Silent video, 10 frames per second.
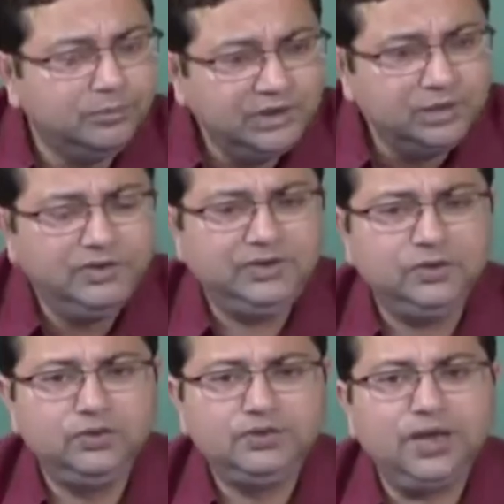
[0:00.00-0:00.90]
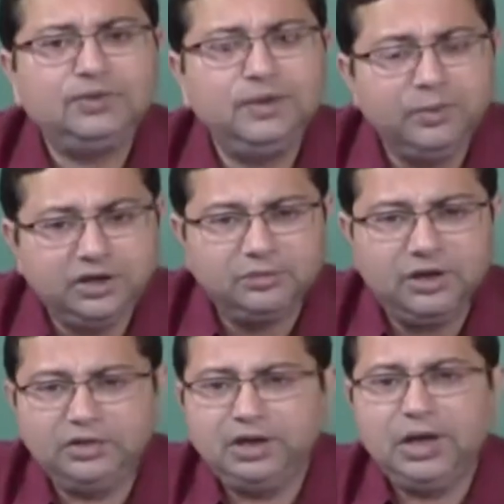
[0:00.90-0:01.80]
aluminum is used as the
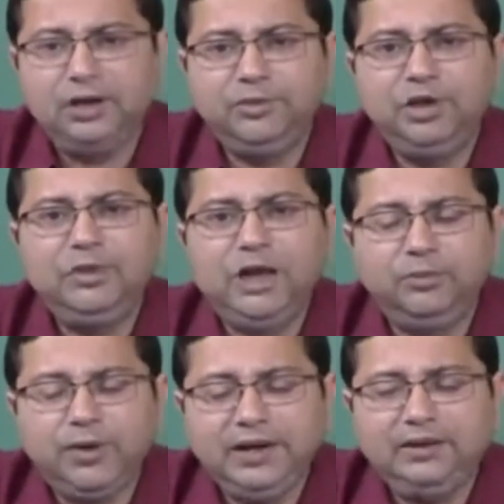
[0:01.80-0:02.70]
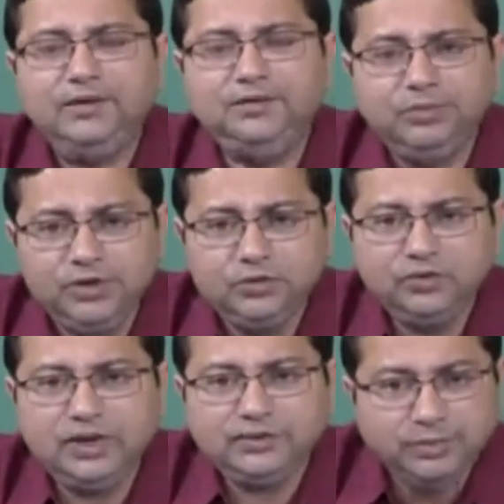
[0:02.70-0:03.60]
metal powder, aluminum nanoparticles will be
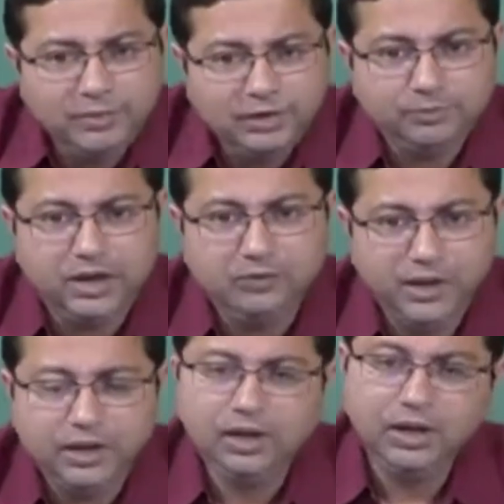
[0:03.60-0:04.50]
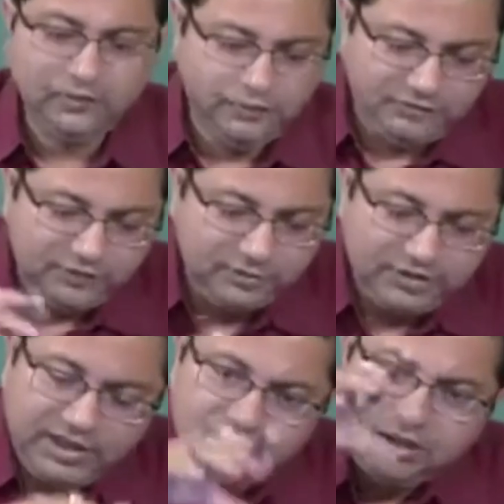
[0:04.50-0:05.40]
used as the metal powder which
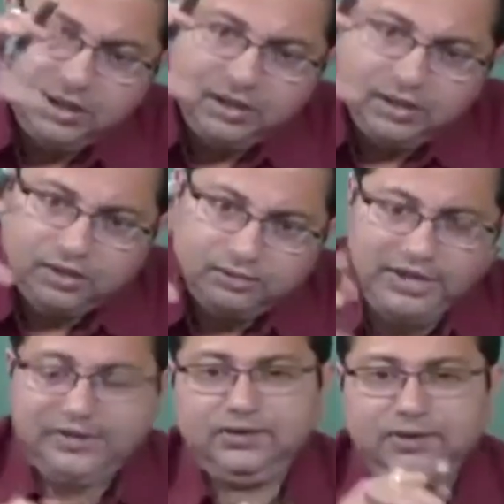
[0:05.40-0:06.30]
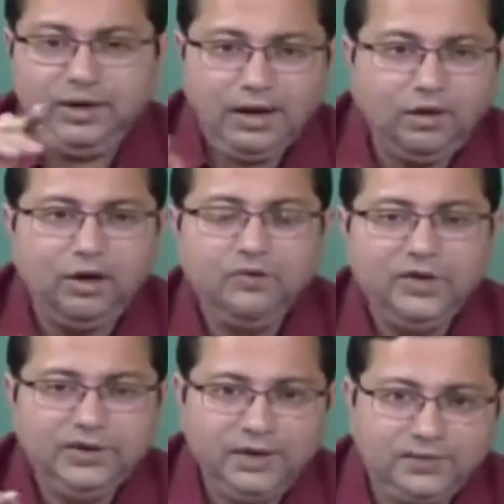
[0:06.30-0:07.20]
will be mixed
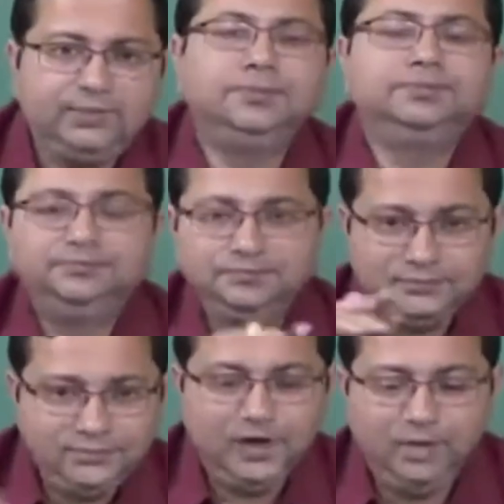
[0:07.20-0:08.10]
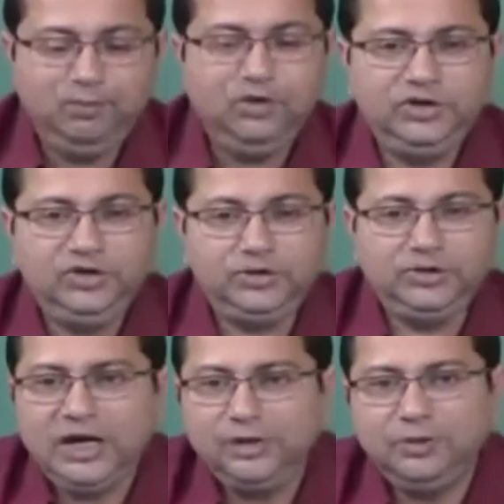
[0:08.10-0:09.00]
along with this composite.
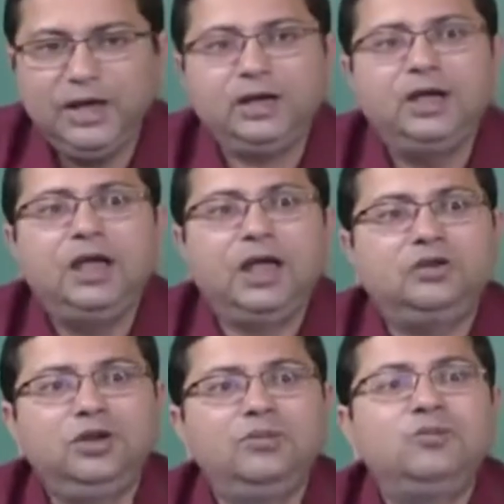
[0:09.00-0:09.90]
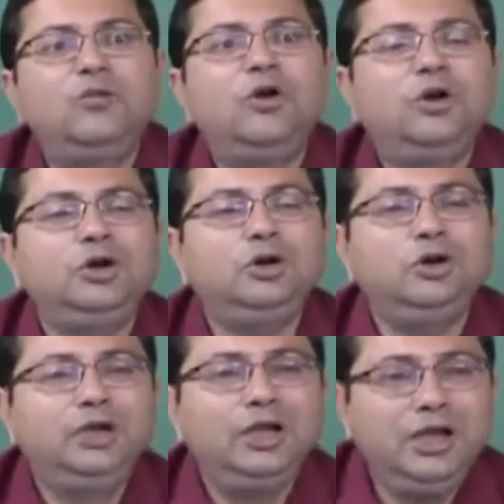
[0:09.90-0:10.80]
So, that you get actually more
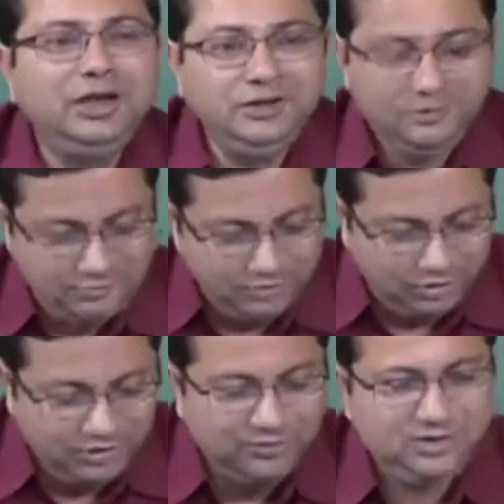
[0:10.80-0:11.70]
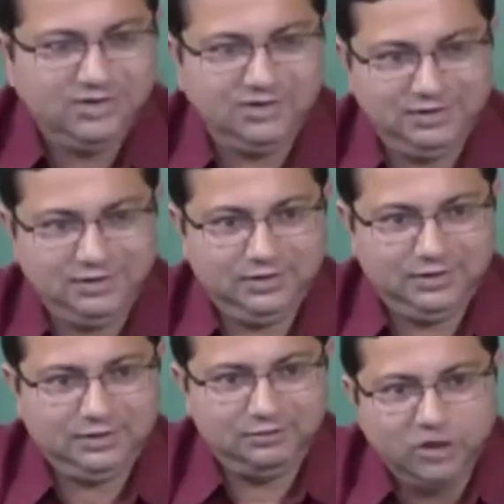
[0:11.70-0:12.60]
in
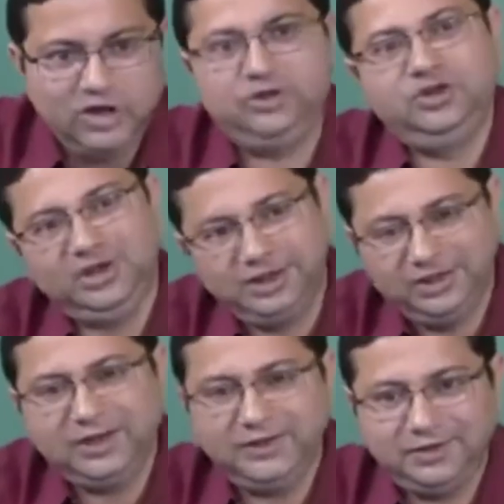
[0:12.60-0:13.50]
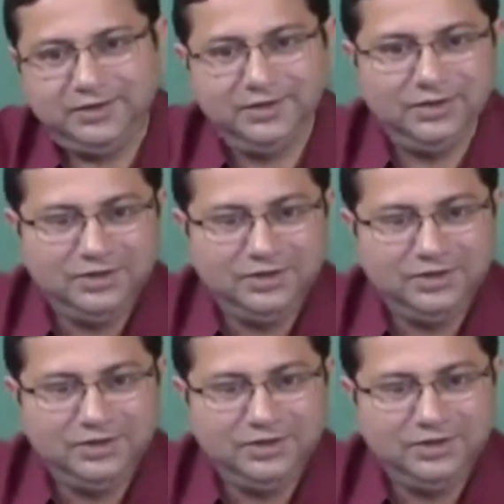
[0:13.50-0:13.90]
non-homogeneity, more heterogeneity rather.